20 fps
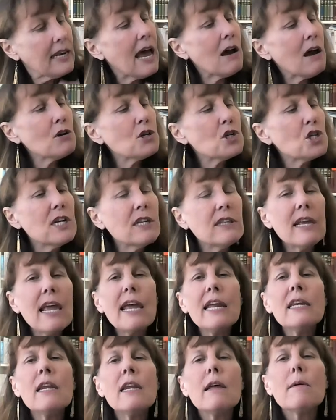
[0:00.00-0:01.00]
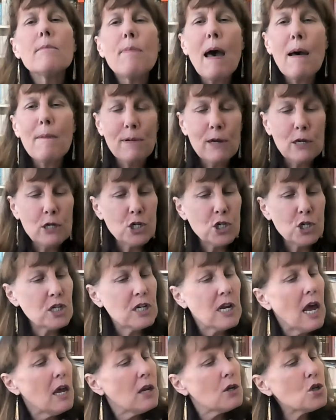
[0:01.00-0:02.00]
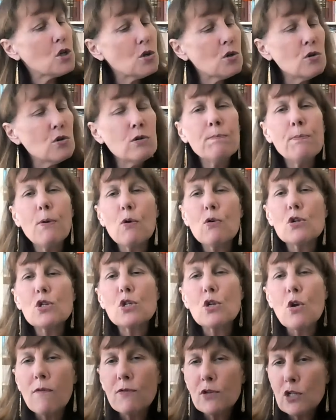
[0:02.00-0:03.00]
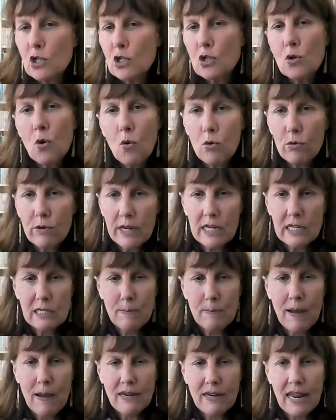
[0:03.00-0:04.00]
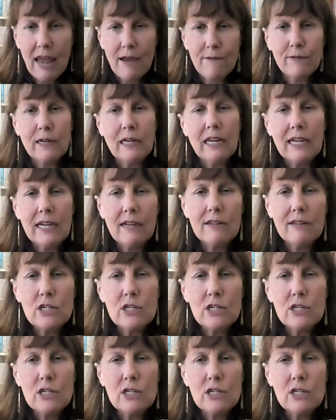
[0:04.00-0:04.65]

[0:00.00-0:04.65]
Now, she then published two books of stories about Avonlea.